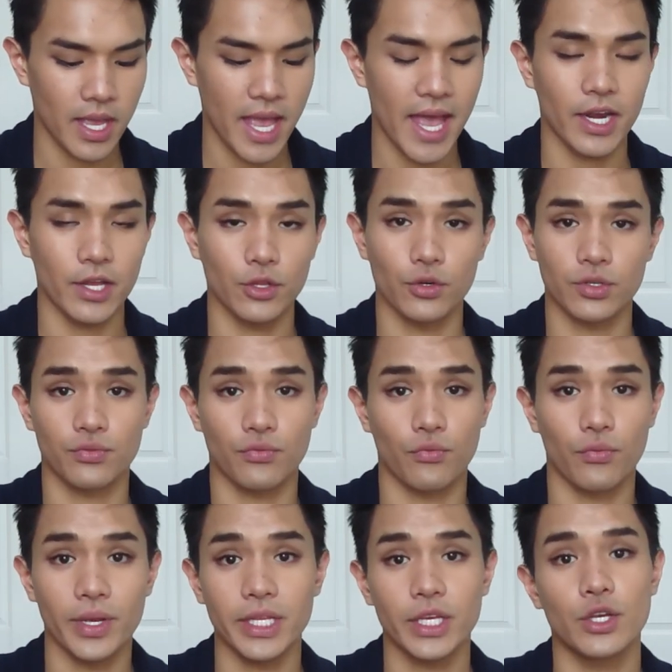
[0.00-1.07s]
and it looks
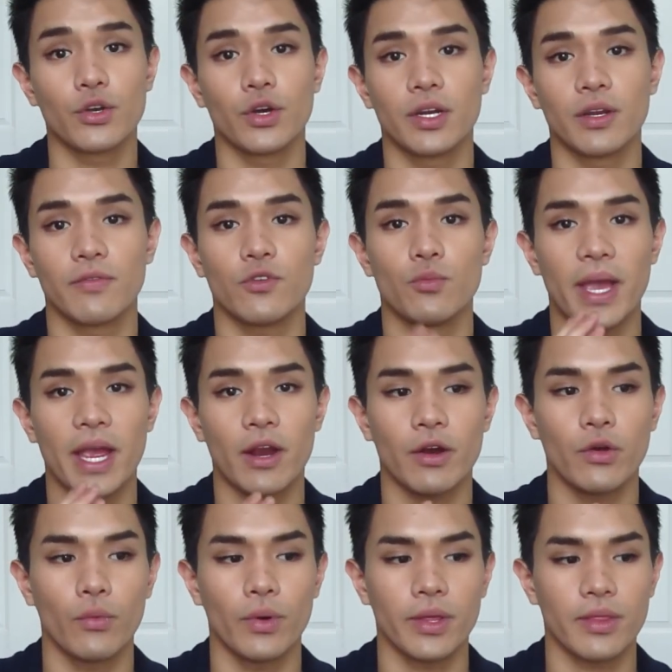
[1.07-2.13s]
really good if you pair
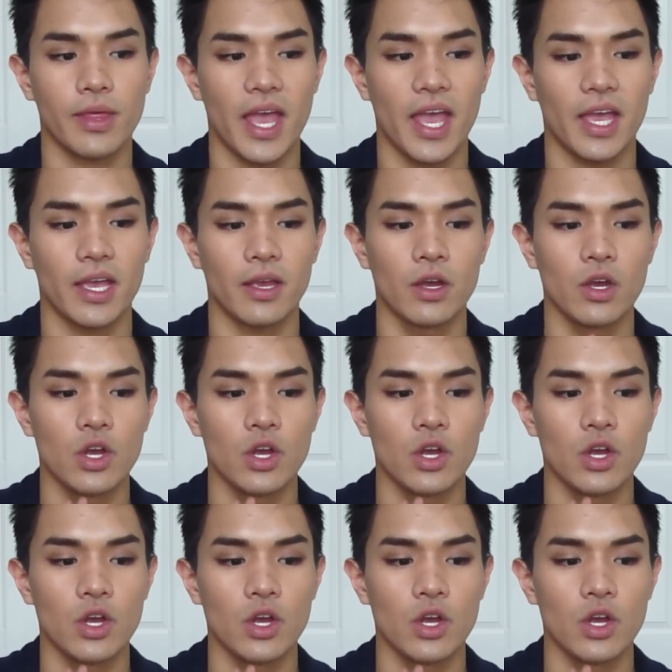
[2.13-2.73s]
it with a